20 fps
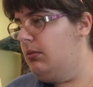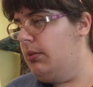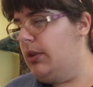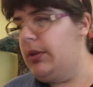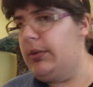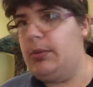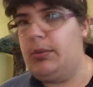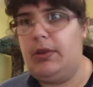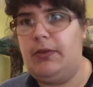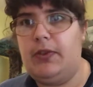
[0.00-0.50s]
By
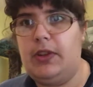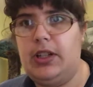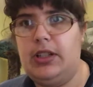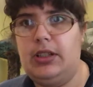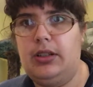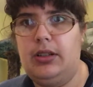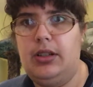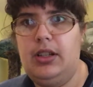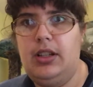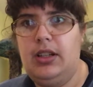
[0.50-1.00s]
the way, my
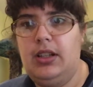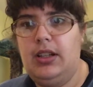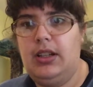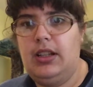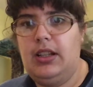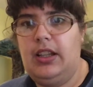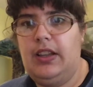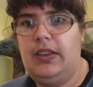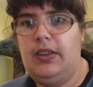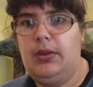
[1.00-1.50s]
father
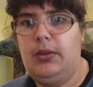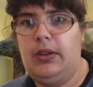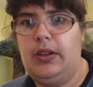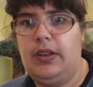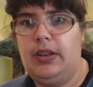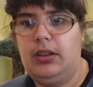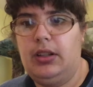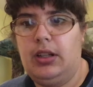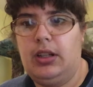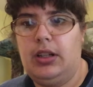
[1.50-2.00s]
is known
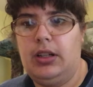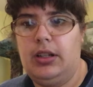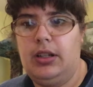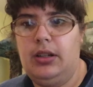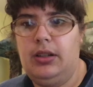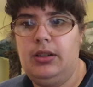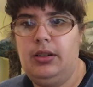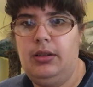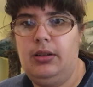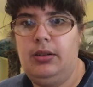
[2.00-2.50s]
as
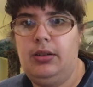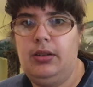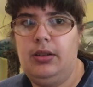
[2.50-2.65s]
Lard.